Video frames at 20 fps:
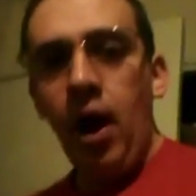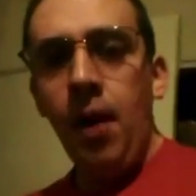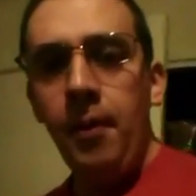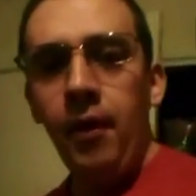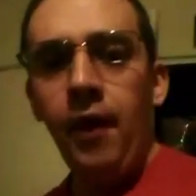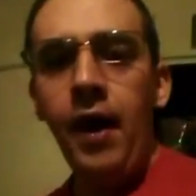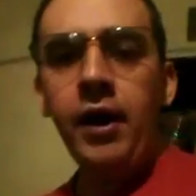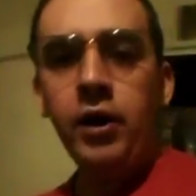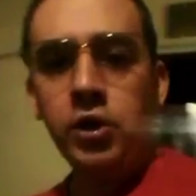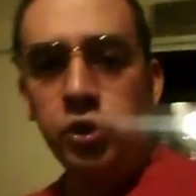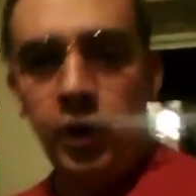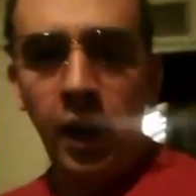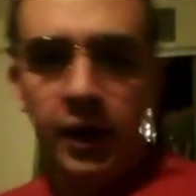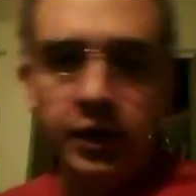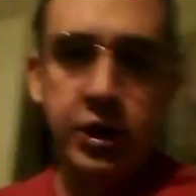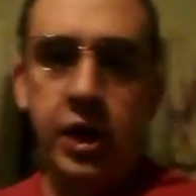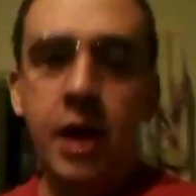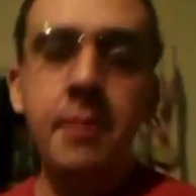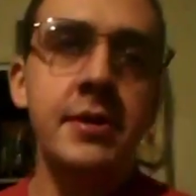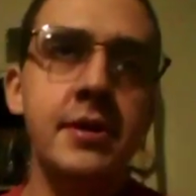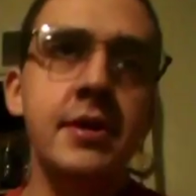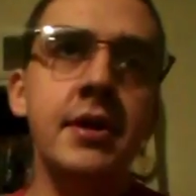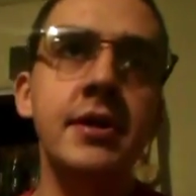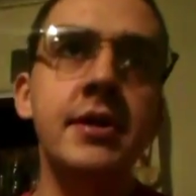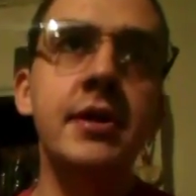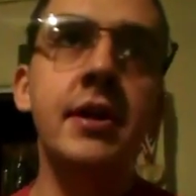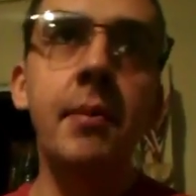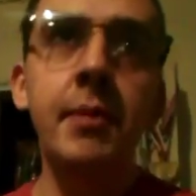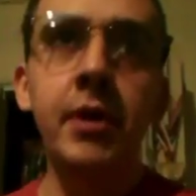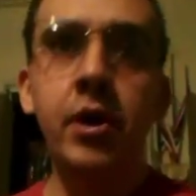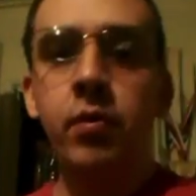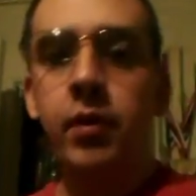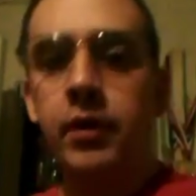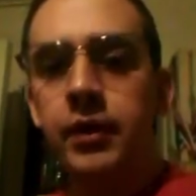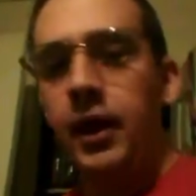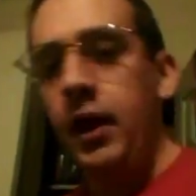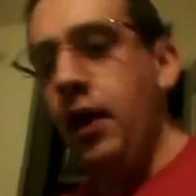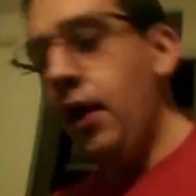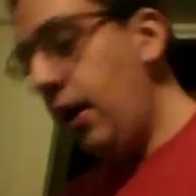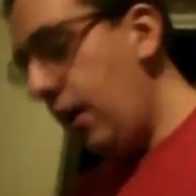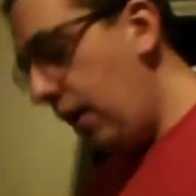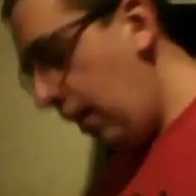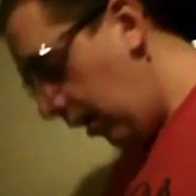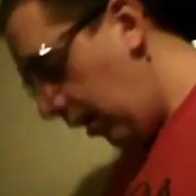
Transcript: grab a ladder, crack Sheamus in the stomach with it.